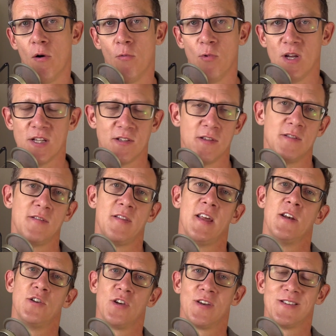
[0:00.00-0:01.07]
reasons
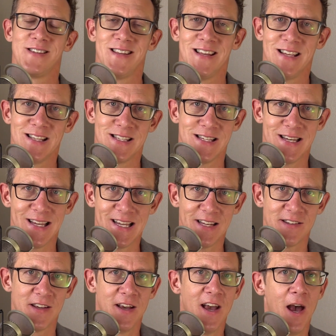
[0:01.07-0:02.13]
than just it is neat,